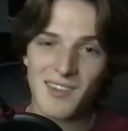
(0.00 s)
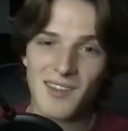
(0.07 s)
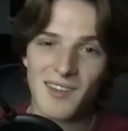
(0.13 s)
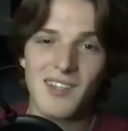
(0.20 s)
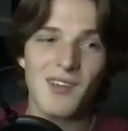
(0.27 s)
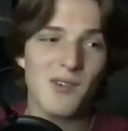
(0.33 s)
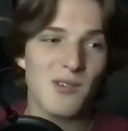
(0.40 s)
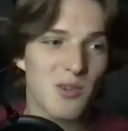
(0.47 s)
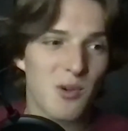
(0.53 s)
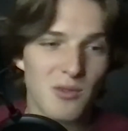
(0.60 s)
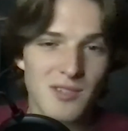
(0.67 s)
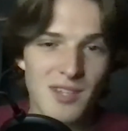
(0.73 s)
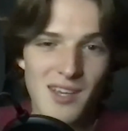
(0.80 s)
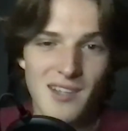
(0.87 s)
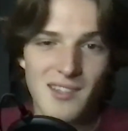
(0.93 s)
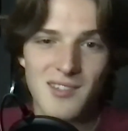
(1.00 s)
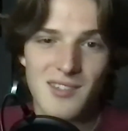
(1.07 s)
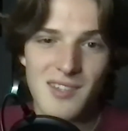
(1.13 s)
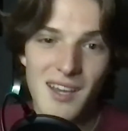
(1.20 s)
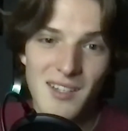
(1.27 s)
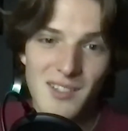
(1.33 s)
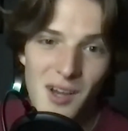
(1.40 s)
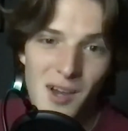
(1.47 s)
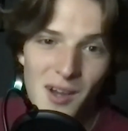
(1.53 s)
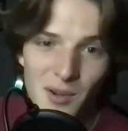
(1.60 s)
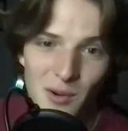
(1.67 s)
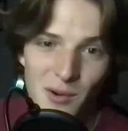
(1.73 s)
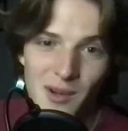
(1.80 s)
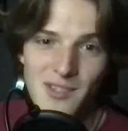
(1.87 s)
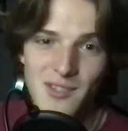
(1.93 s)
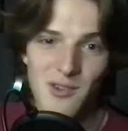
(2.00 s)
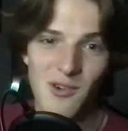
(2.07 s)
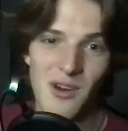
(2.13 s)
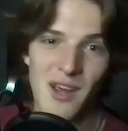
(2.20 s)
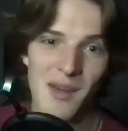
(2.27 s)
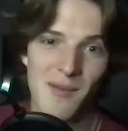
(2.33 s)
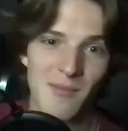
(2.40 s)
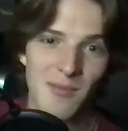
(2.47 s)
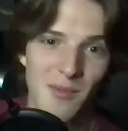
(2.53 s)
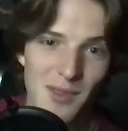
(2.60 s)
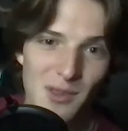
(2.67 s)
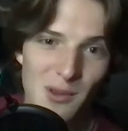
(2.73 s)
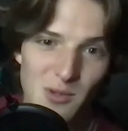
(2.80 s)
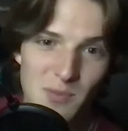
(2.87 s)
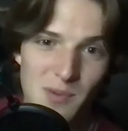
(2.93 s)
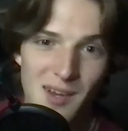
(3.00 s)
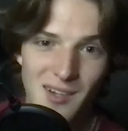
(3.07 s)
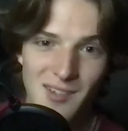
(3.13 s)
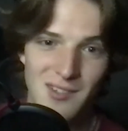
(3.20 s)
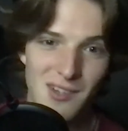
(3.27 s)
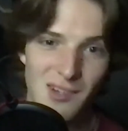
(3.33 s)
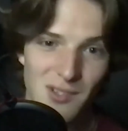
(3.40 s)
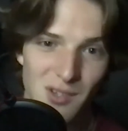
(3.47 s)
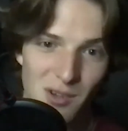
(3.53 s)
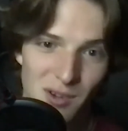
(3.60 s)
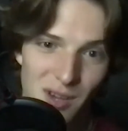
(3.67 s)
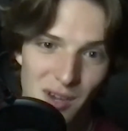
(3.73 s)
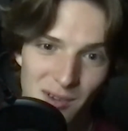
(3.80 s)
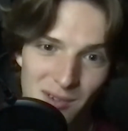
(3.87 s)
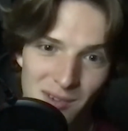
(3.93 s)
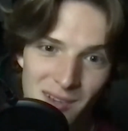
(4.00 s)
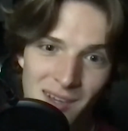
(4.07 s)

the Taylor's Cold Takes TikTok or Instagram with those picks, just so you know.